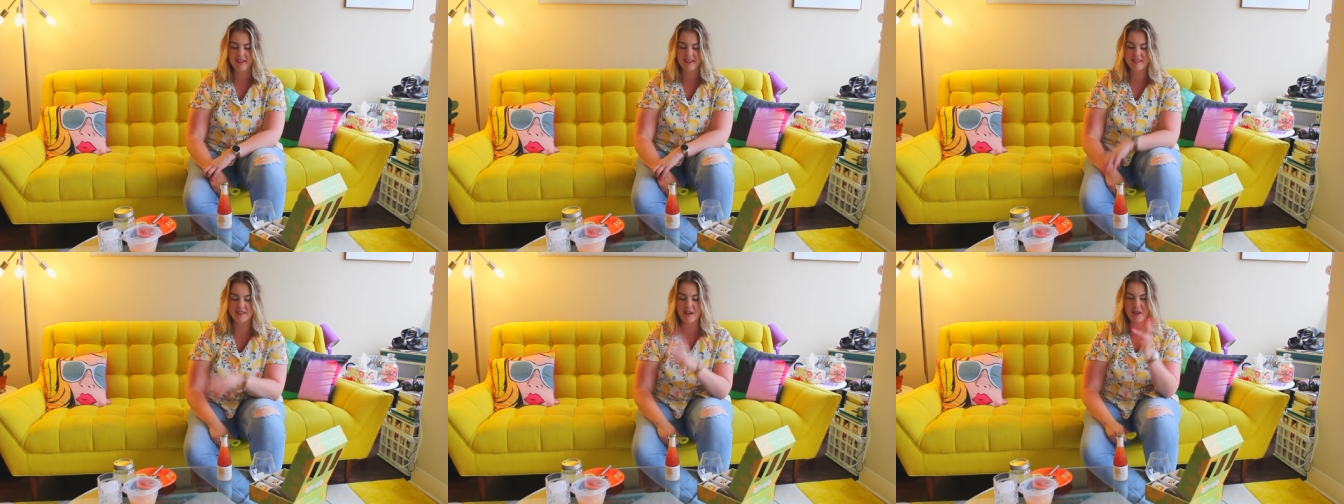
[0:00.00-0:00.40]

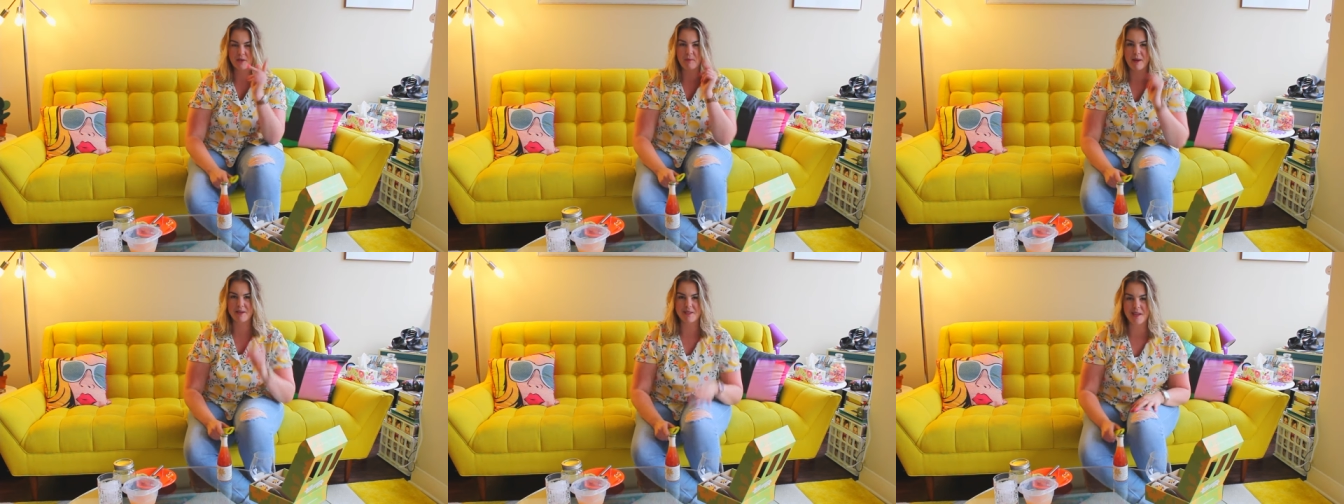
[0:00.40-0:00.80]
It's not as
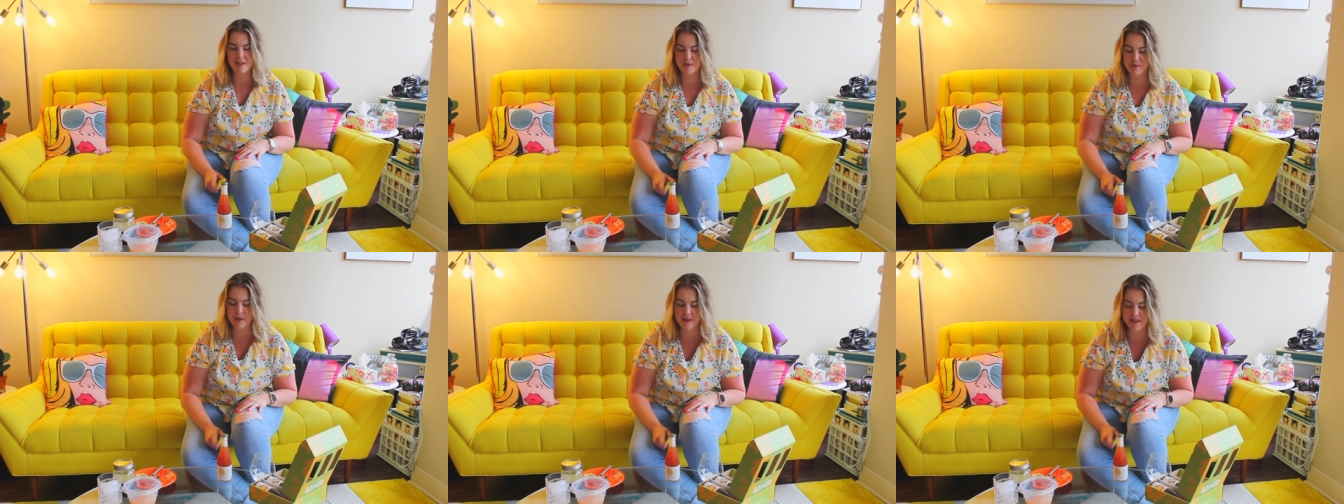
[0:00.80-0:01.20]
bad as
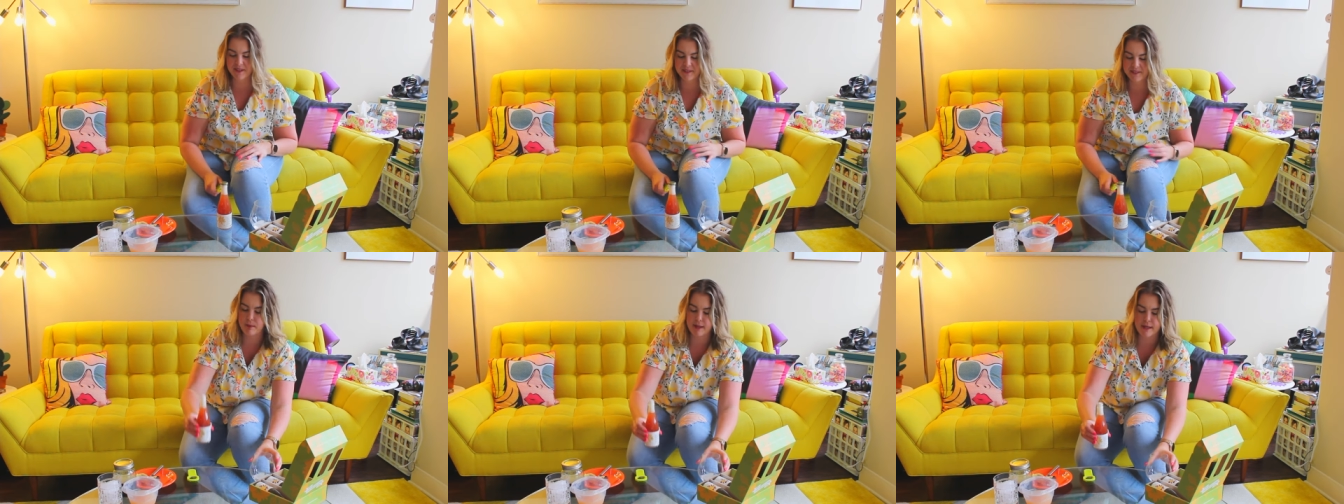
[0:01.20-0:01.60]
last week.
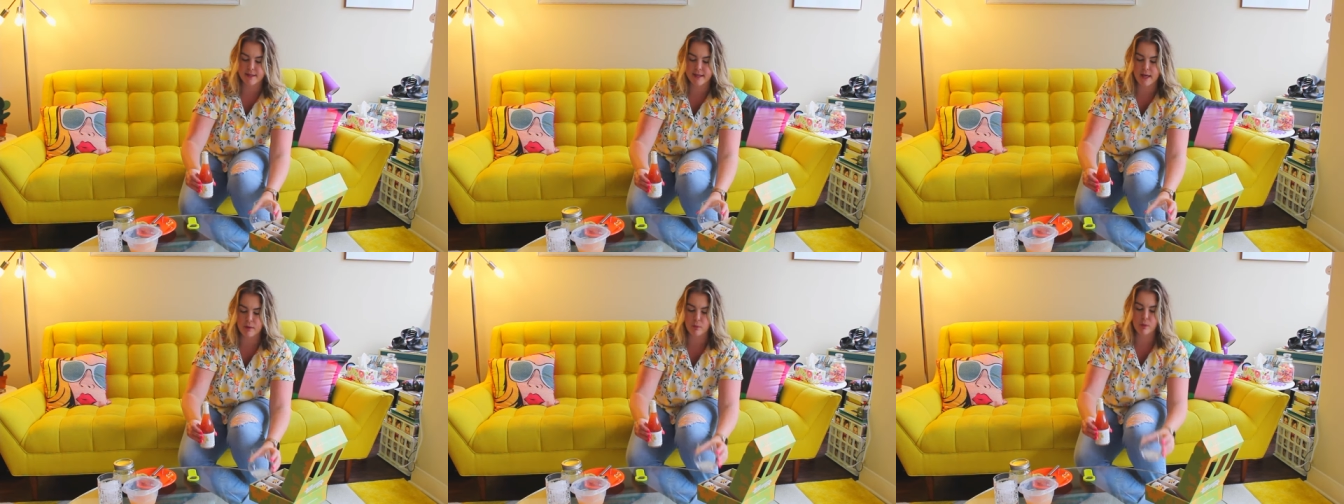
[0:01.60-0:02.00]
Like I
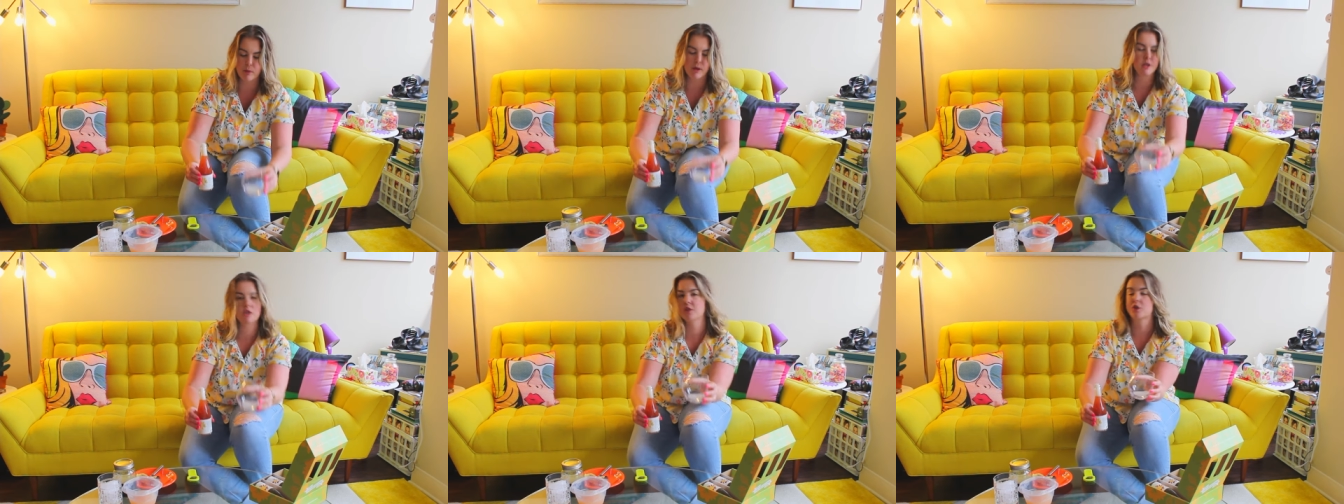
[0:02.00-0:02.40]
said, we
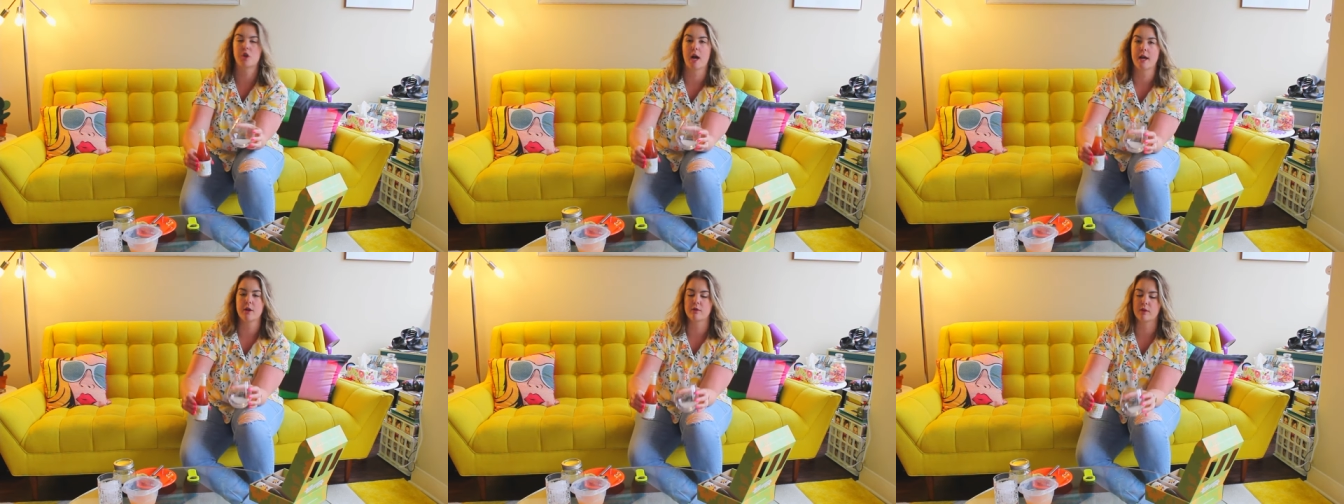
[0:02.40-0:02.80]
want to just
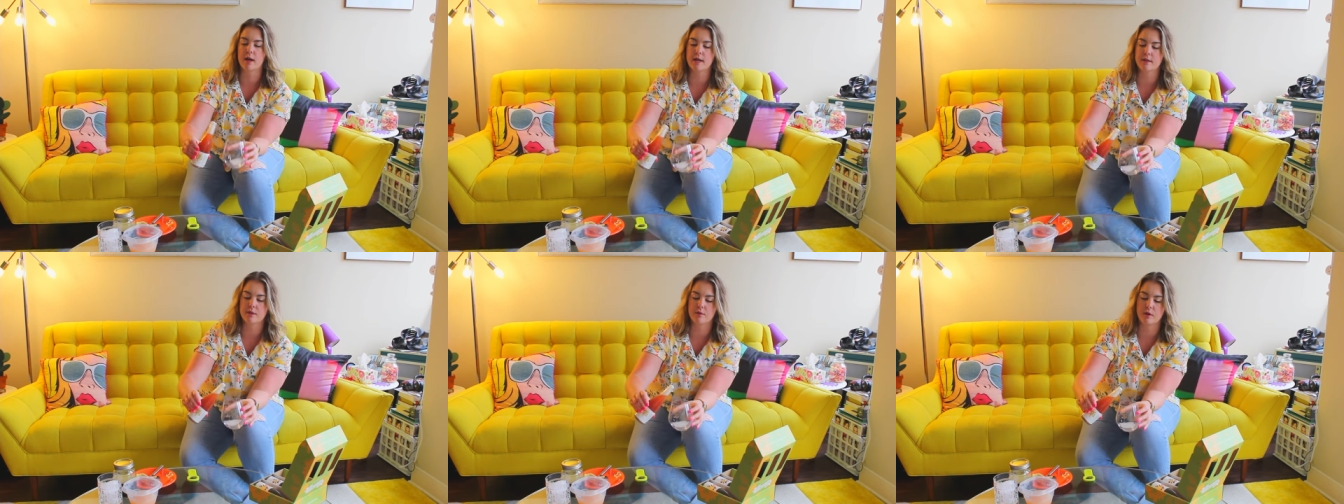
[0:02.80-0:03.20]
try it over
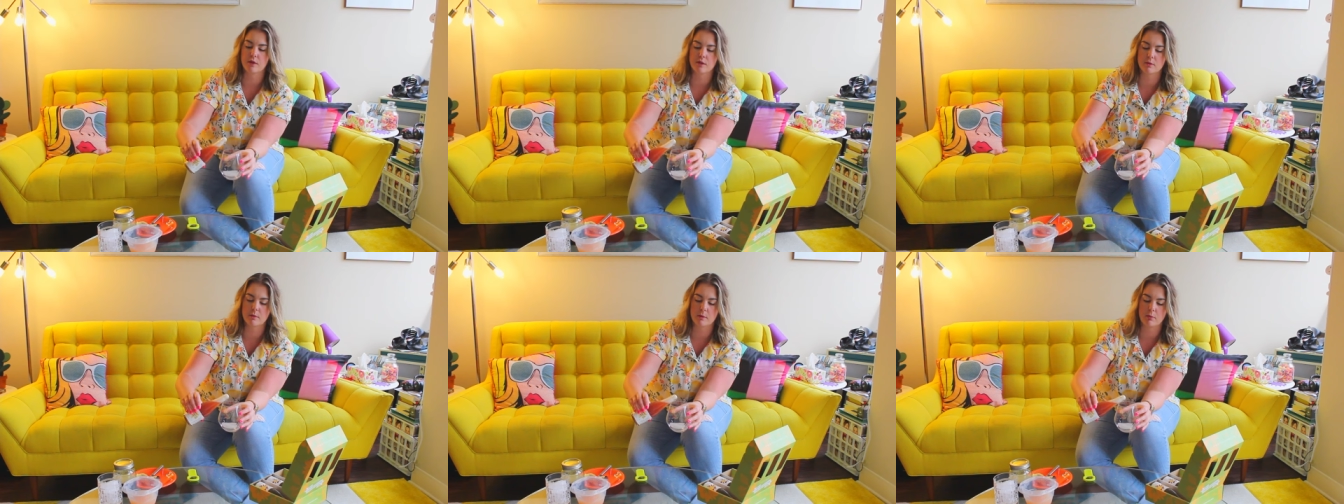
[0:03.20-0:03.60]
ice
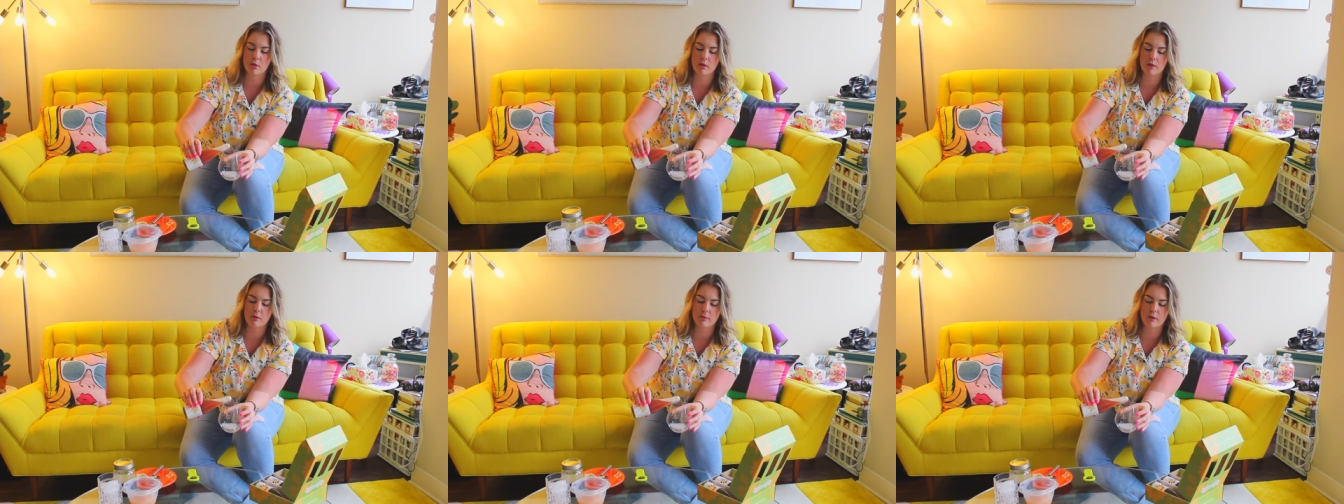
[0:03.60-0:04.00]
first. I'm gonna pour
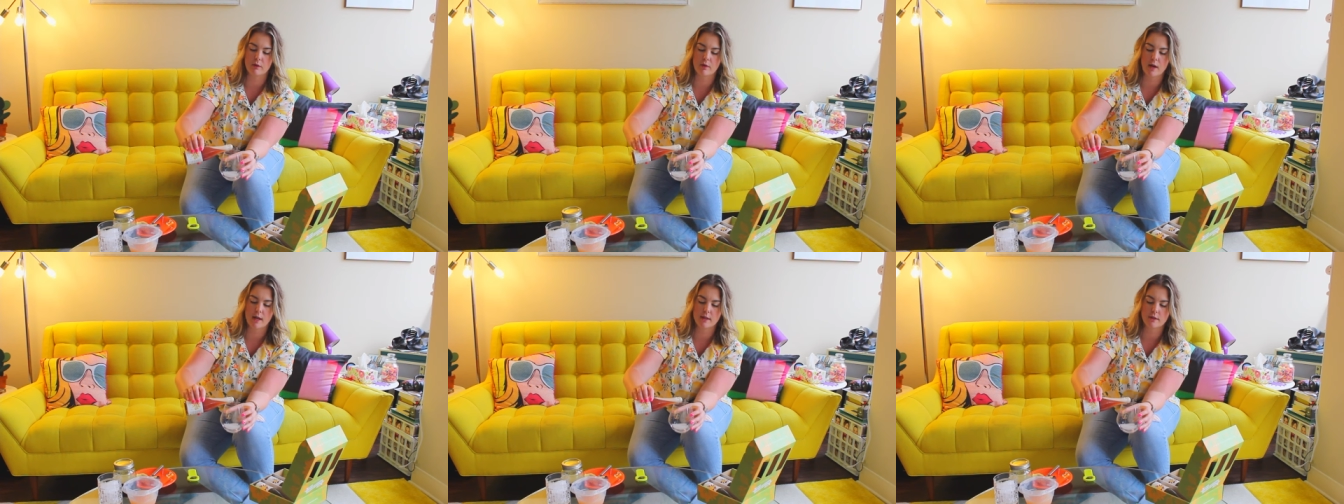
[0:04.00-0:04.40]
a little bit
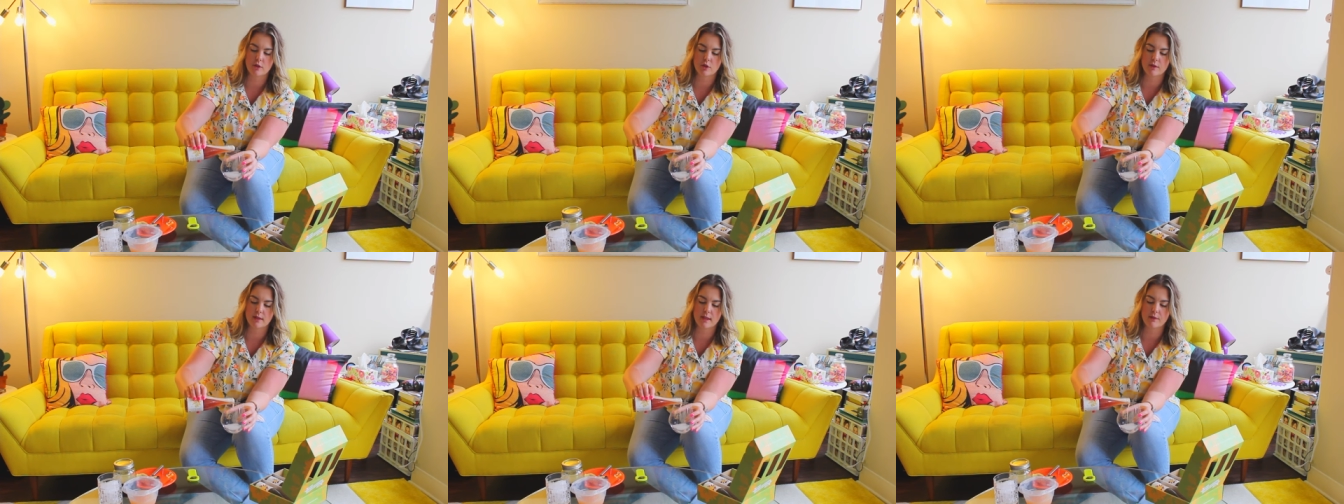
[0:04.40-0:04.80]
over ice
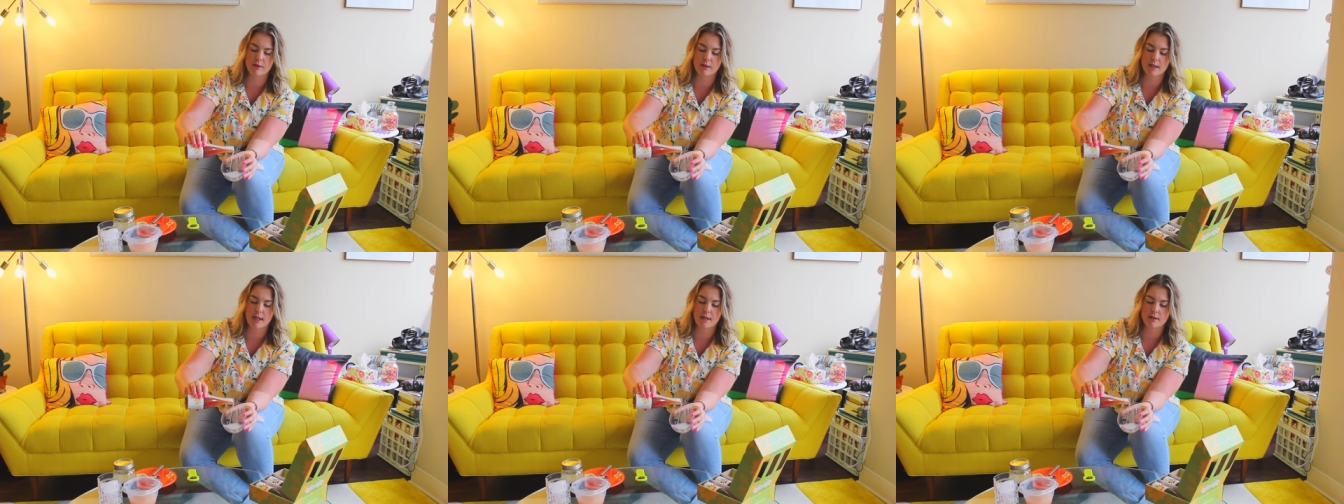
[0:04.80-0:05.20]
just to give it
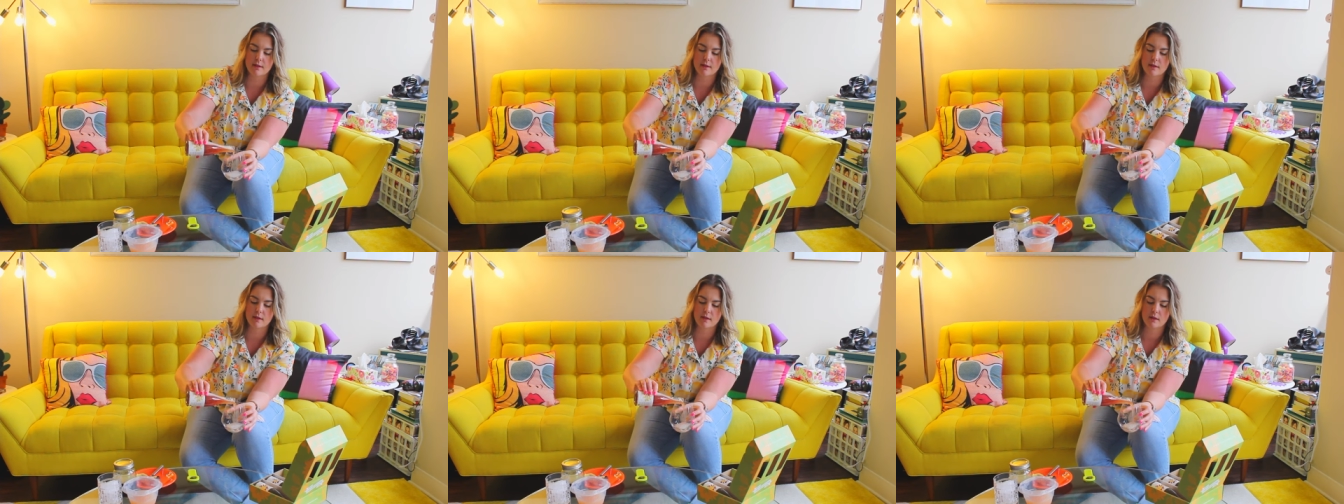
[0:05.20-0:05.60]
a
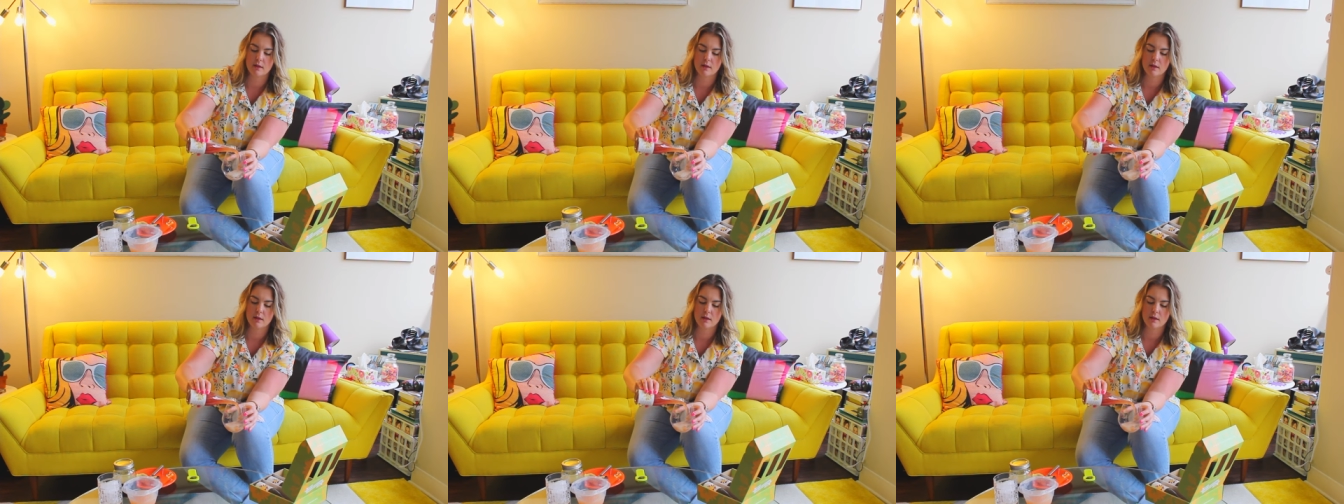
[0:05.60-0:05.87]
taste.